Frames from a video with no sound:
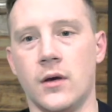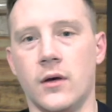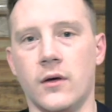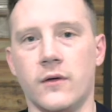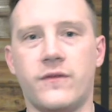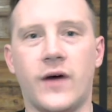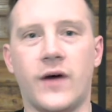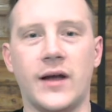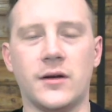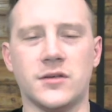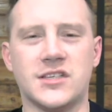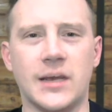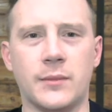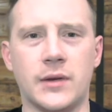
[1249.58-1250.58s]
Final
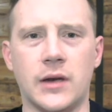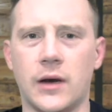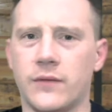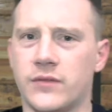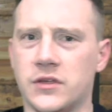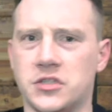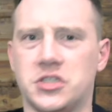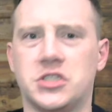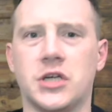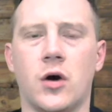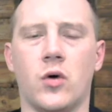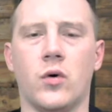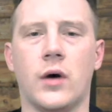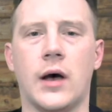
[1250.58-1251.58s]
segment of the
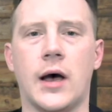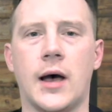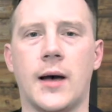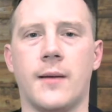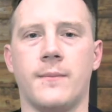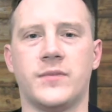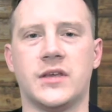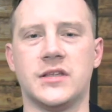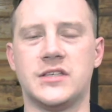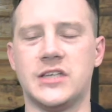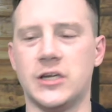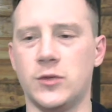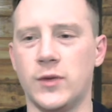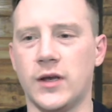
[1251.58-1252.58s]
show,
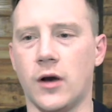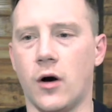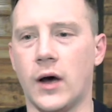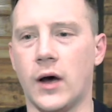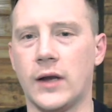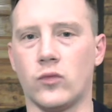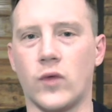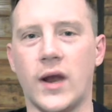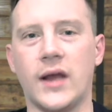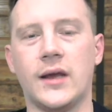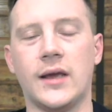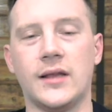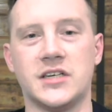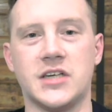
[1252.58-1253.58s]
continuing on
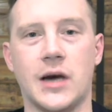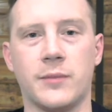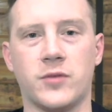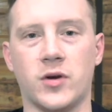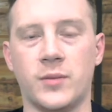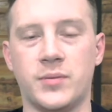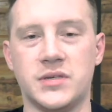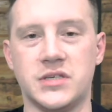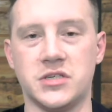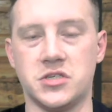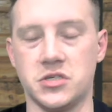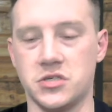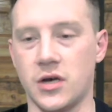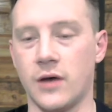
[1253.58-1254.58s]
ranking the top three
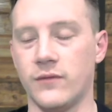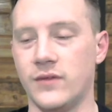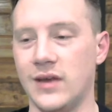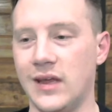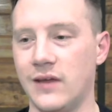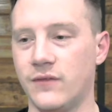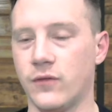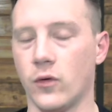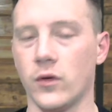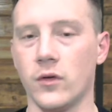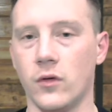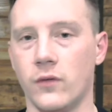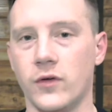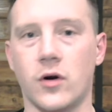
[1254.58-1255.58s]
positions of need for the
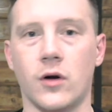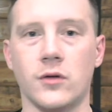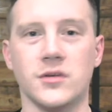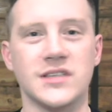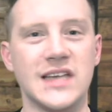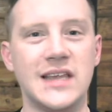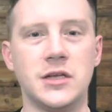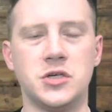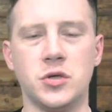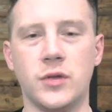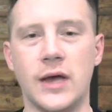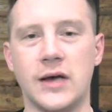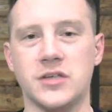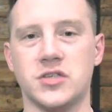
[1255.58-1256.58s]
Louisville Cardinals in the
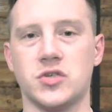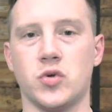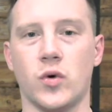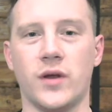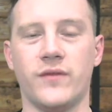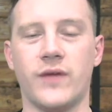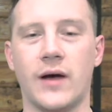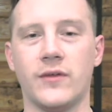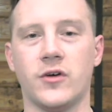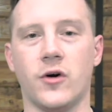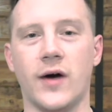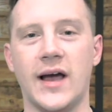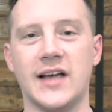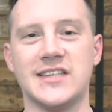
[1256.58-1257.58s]
2025
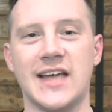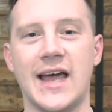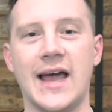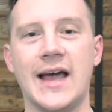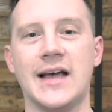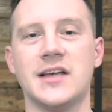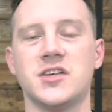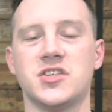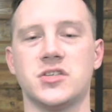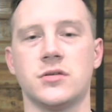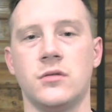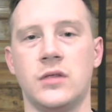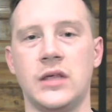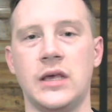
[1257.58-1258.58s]
class as
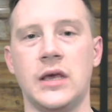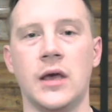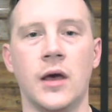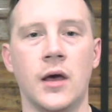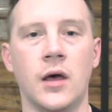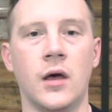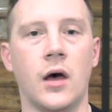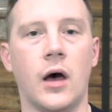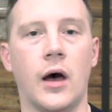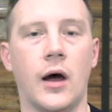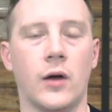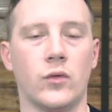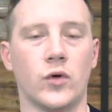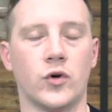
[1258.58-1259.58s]
the
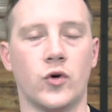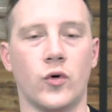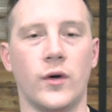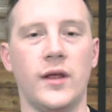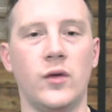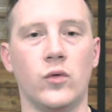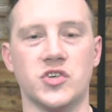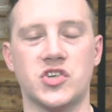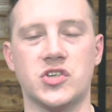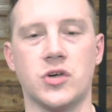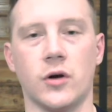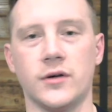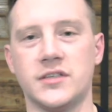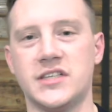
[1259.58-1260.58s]
recruiting will
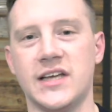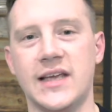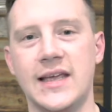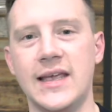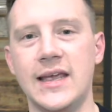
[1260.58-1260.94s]
start to heat